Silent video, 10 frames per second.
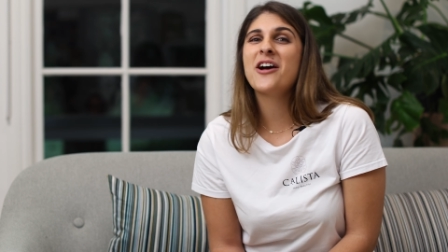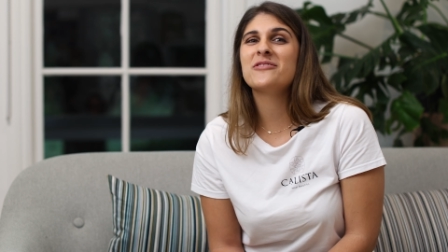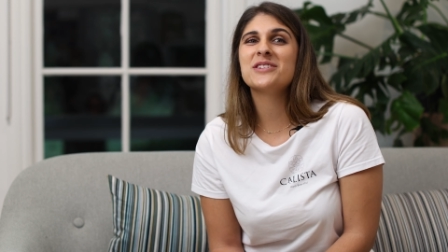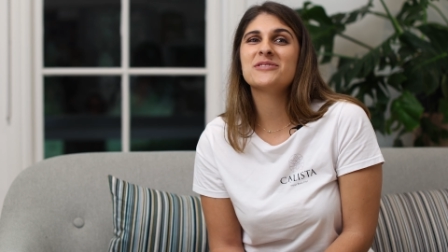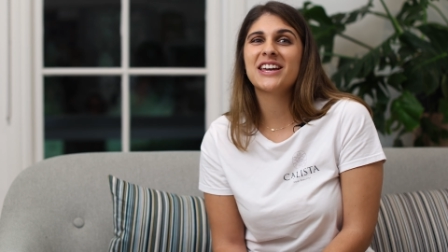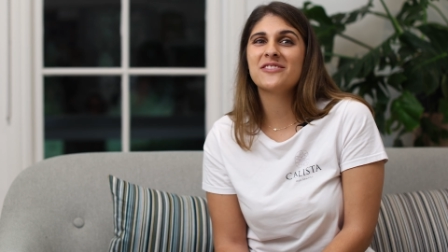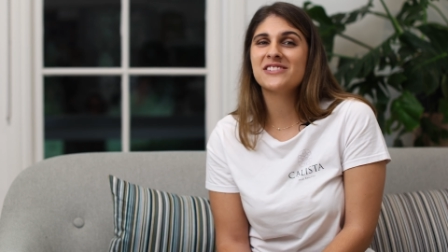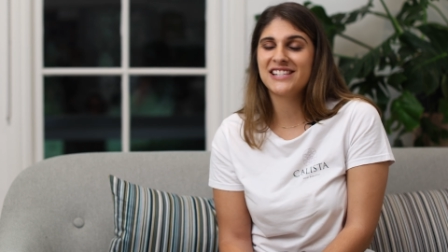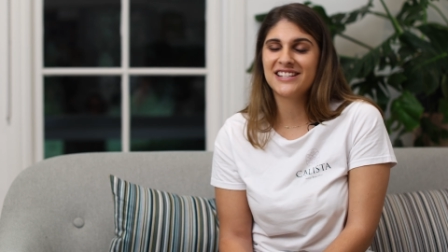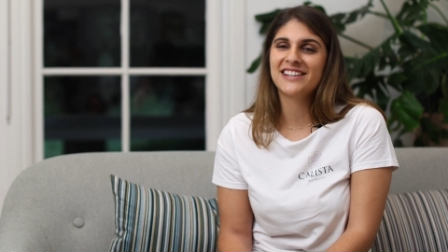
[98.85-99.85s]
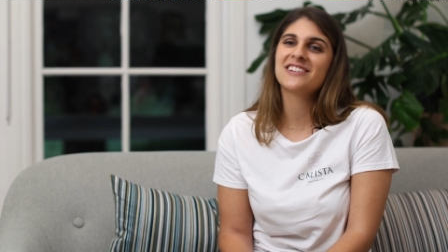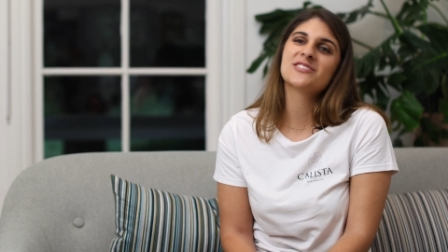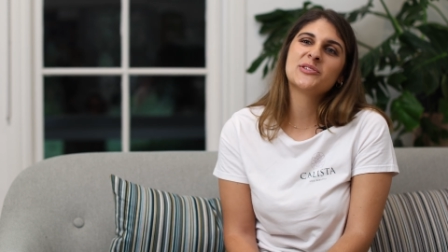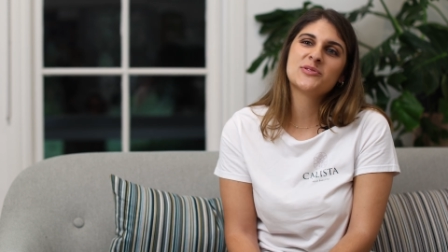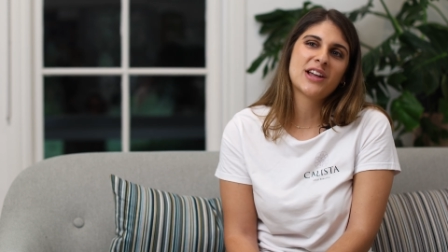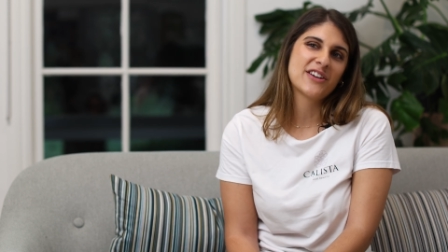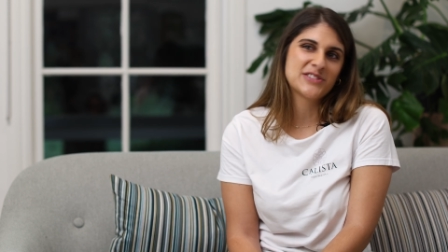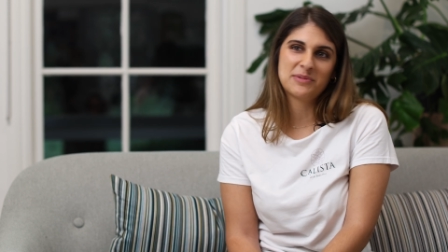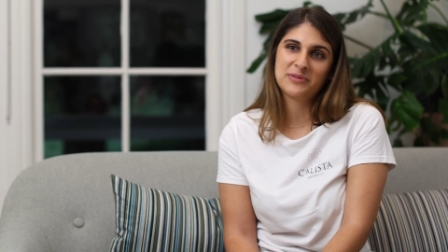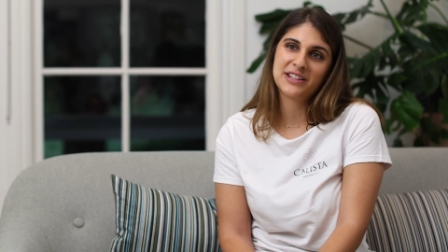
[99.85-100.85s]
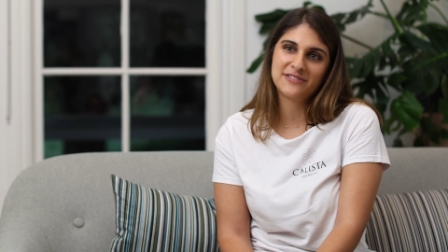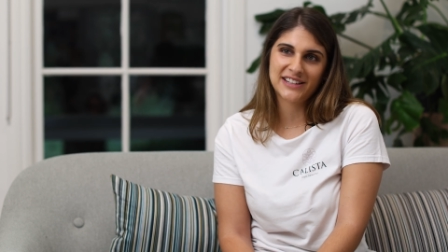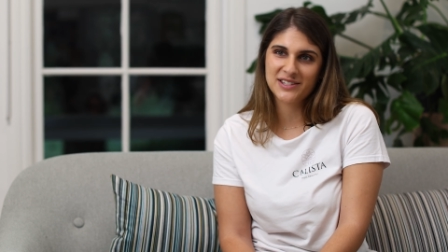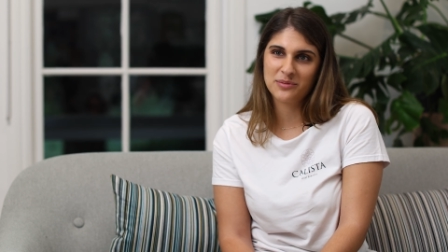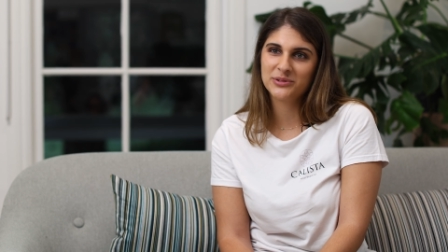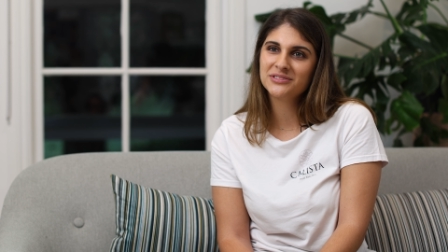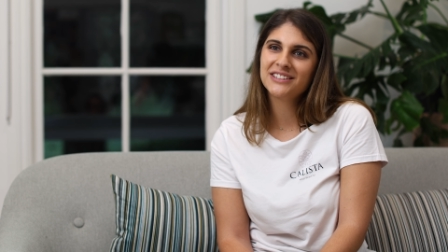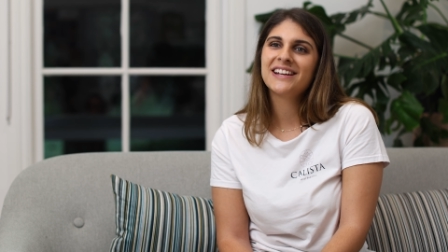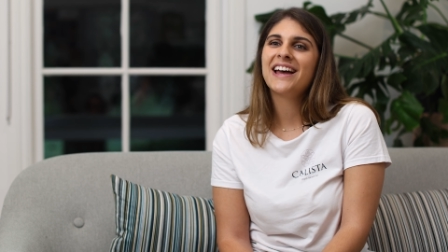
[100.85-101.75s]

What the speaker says: When you're working with such young children, you have to be really flexible.